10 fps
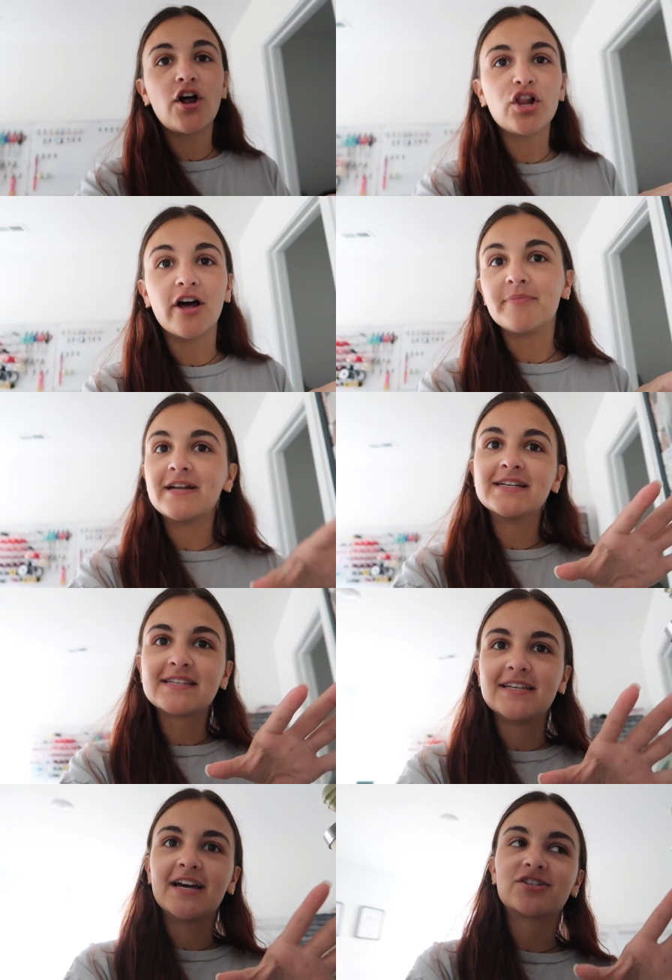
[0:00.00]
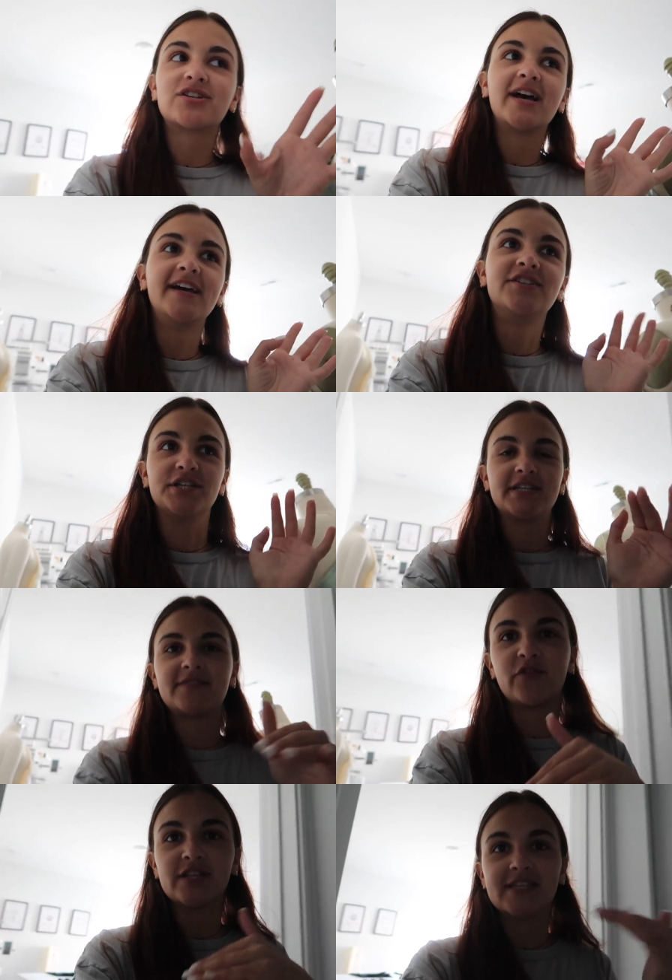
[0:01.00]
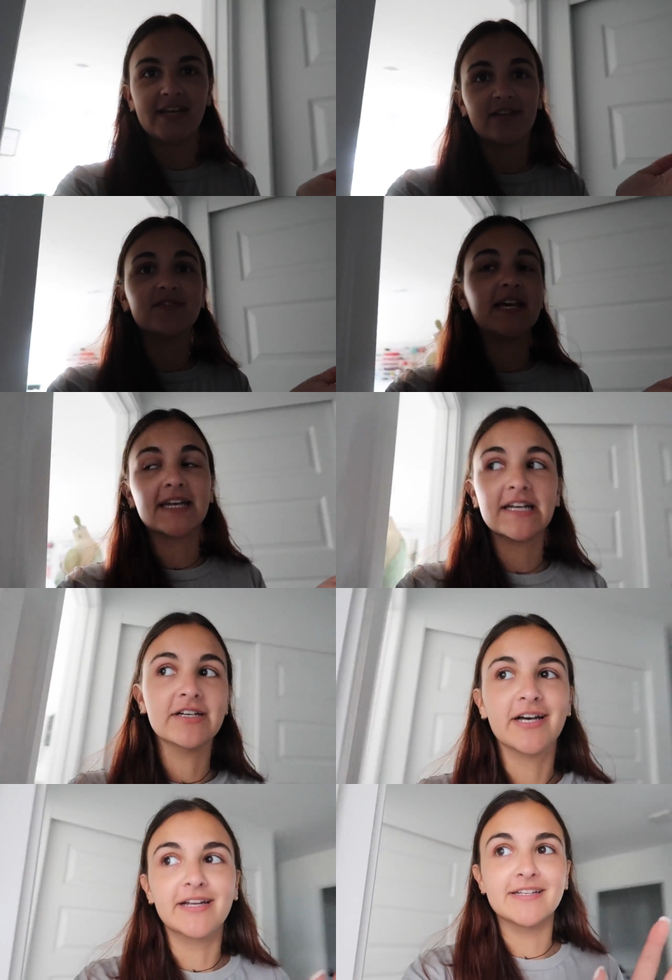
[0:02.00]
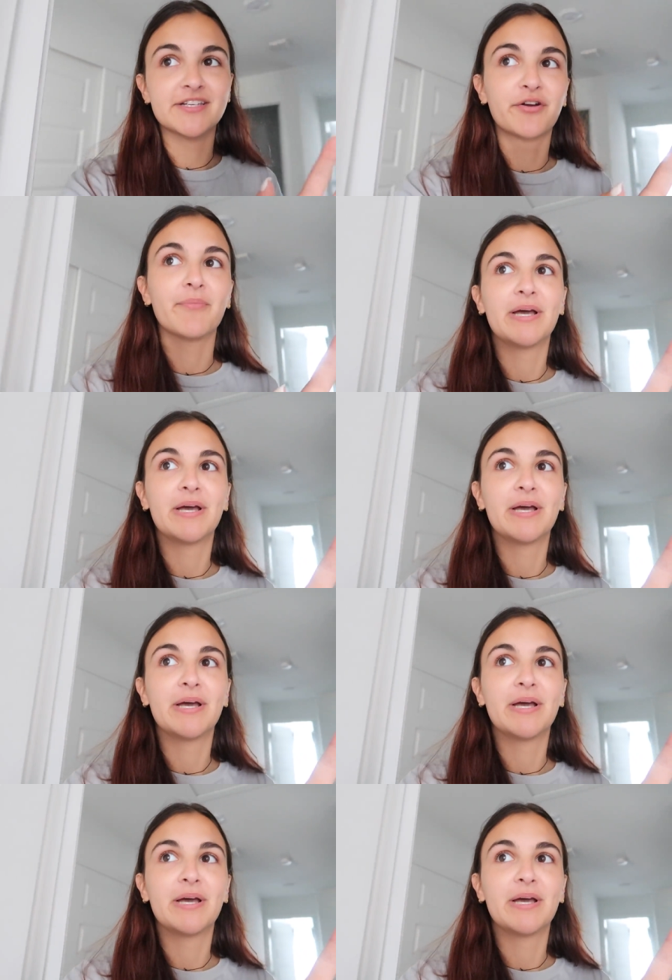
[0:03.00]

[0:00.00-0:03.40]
it all up nicely yesterday just for the sake of taking an Instagram